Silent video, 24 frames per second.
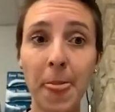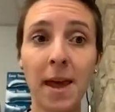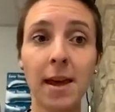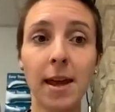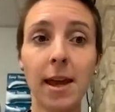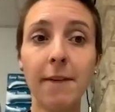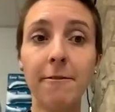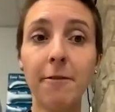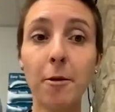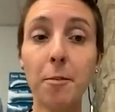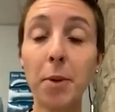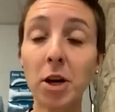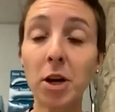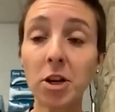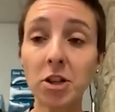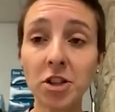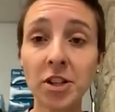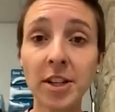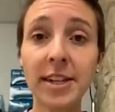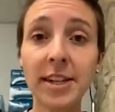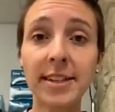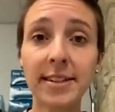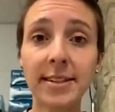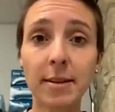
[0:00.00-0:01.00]
If a
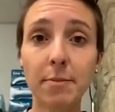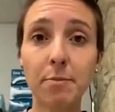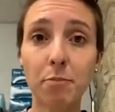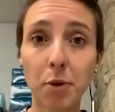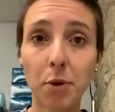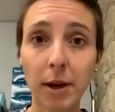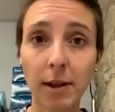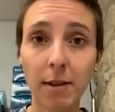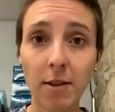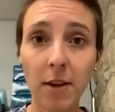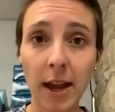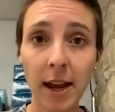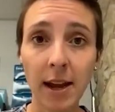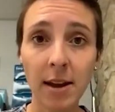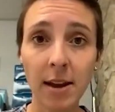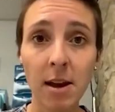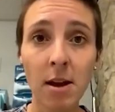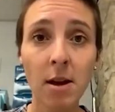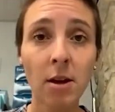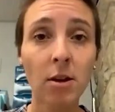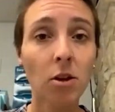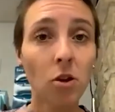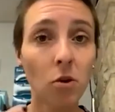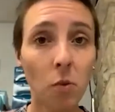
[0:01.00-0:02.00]
person isn't breathing,
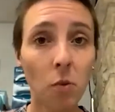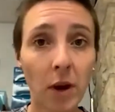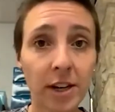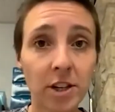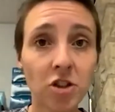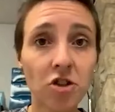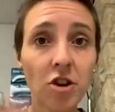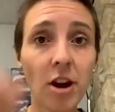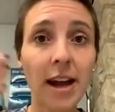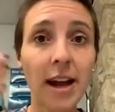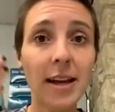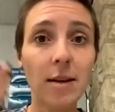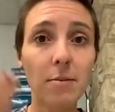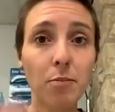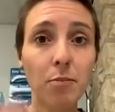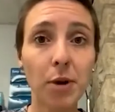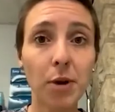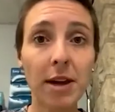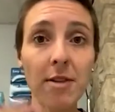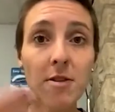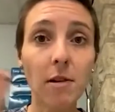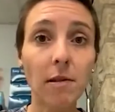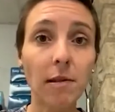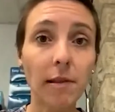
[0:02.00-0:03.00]
you want to try and
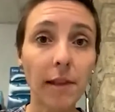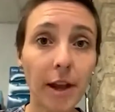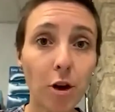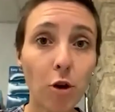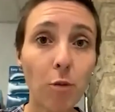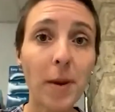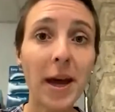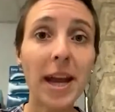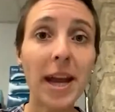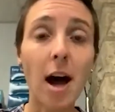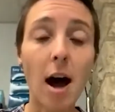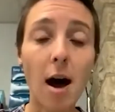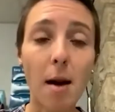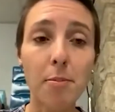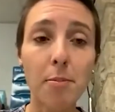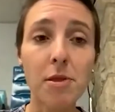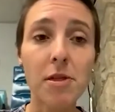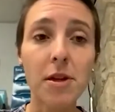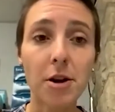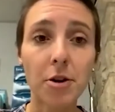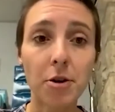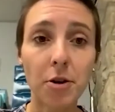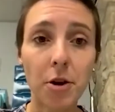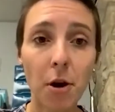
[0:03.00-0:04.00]
breathe a little bit up
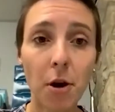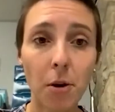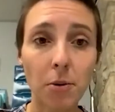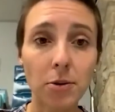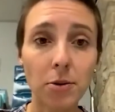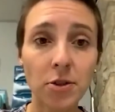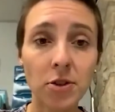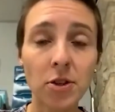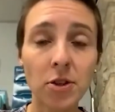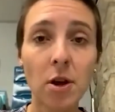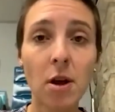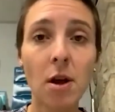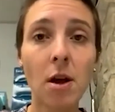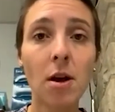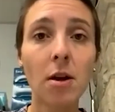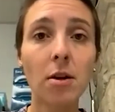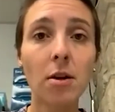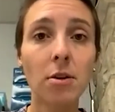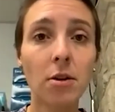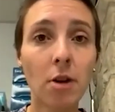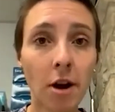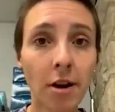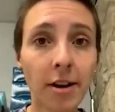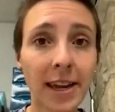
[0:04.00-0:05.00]
their nose.
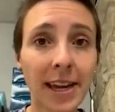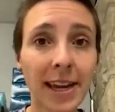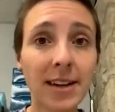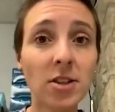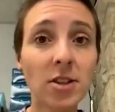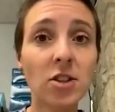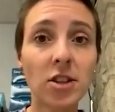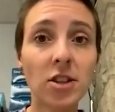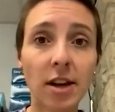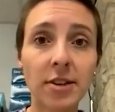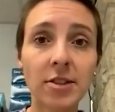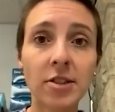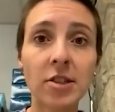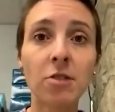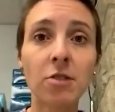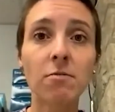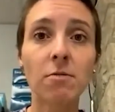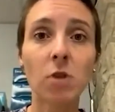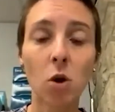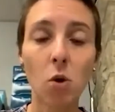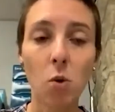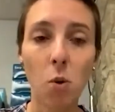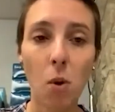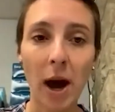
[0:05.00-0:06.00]
Narcan doesn't
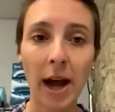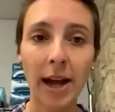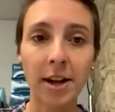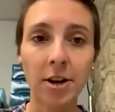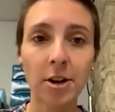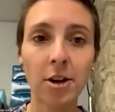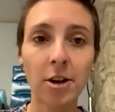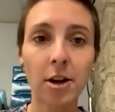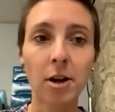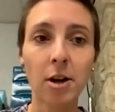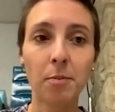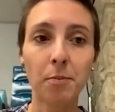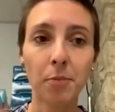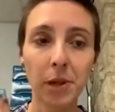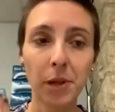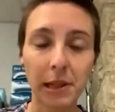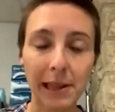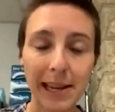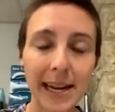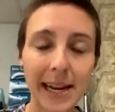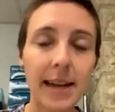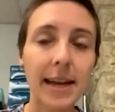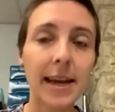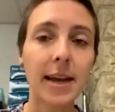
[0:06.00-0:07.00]
require
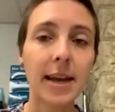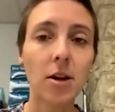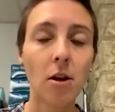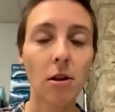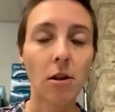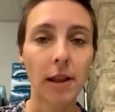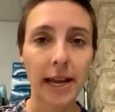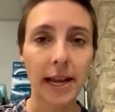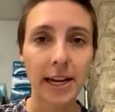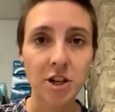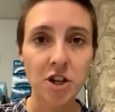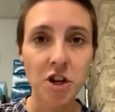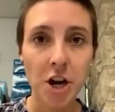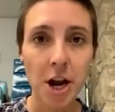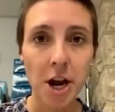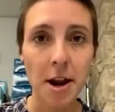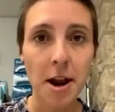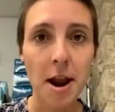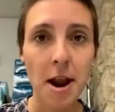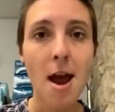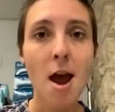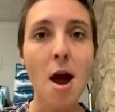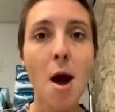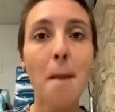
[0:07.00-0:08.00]
complete inhalation,
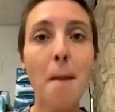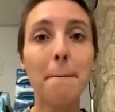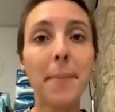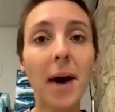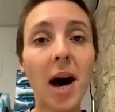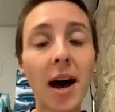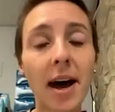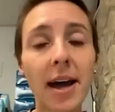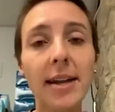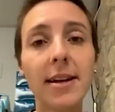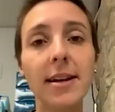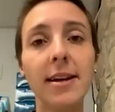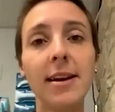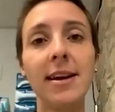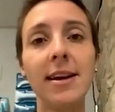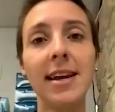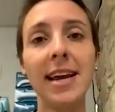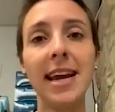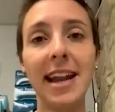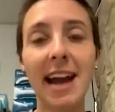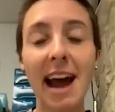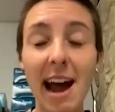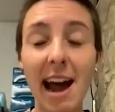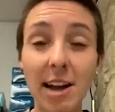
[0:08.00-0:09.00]
but
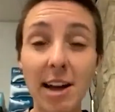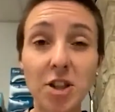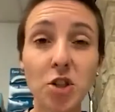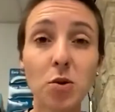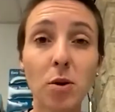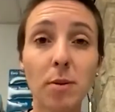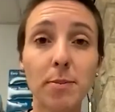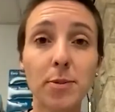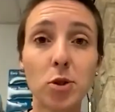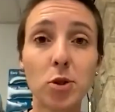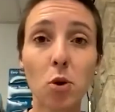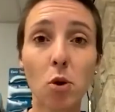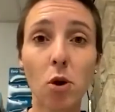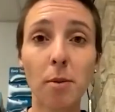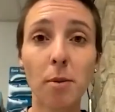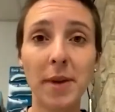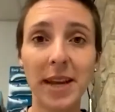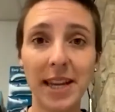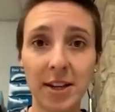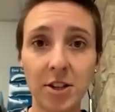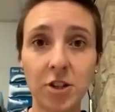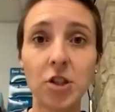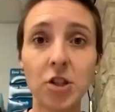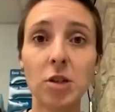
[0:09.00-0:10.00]
it has to absorb
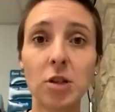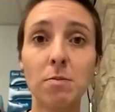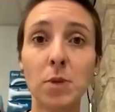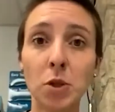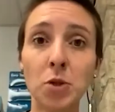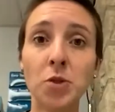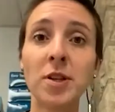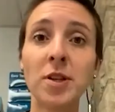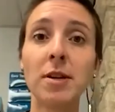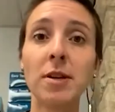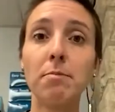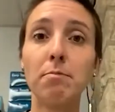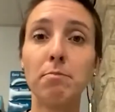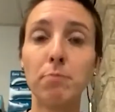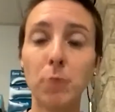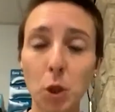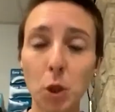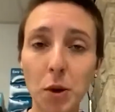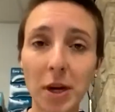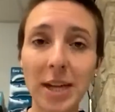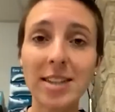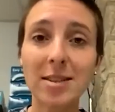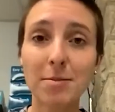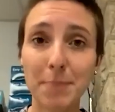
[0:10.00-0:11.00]
into the
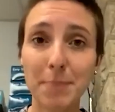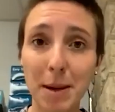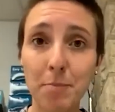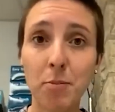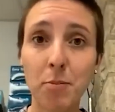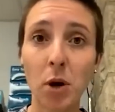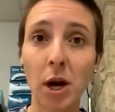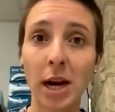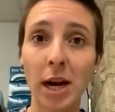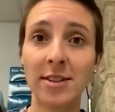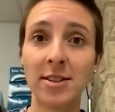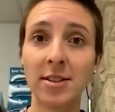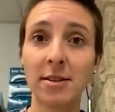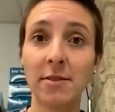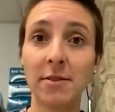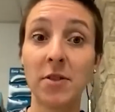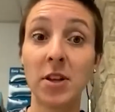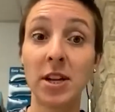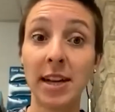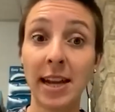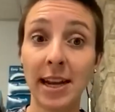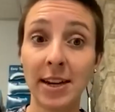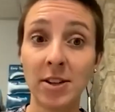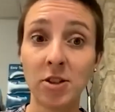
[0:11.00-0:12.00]
mucous membranes of the
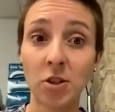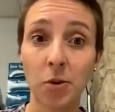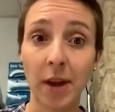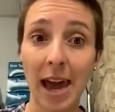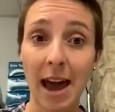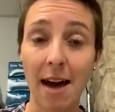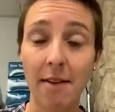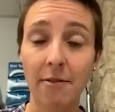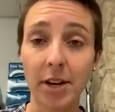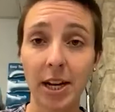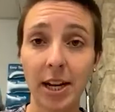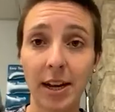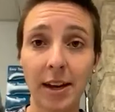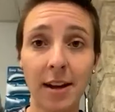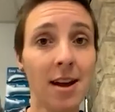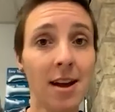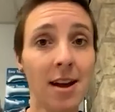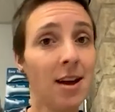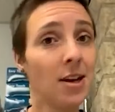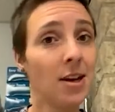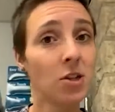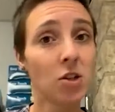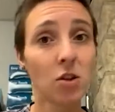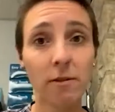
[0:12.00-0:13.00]
nasal cavity.
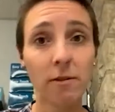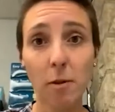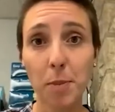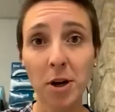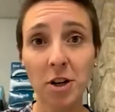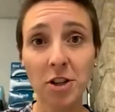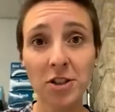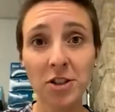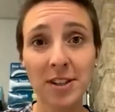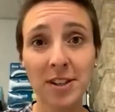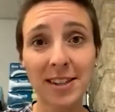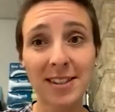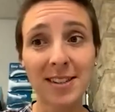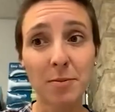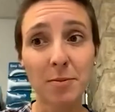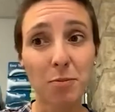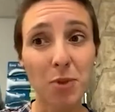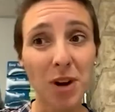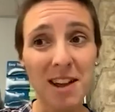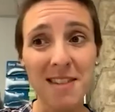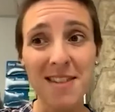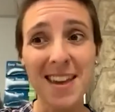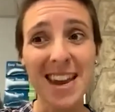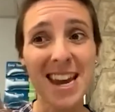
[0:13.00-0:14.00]
So if a person isn't
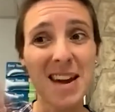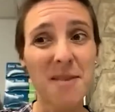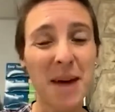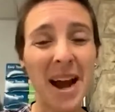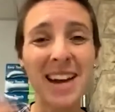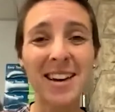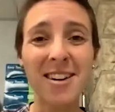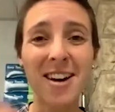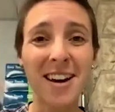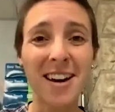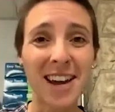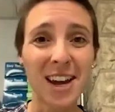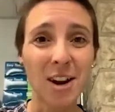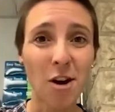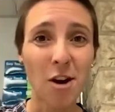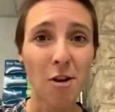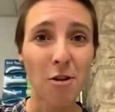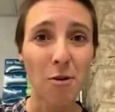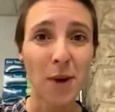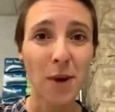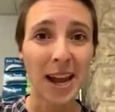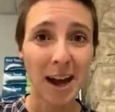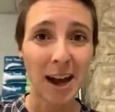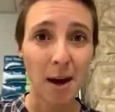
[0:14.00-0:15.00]
breathing, it might not get all the
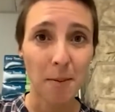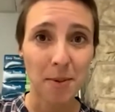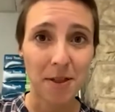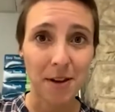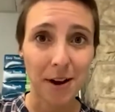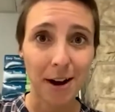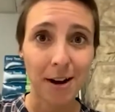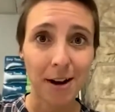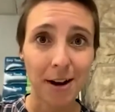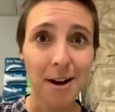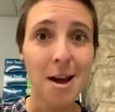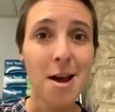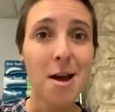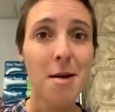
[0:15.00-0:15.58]
way up there.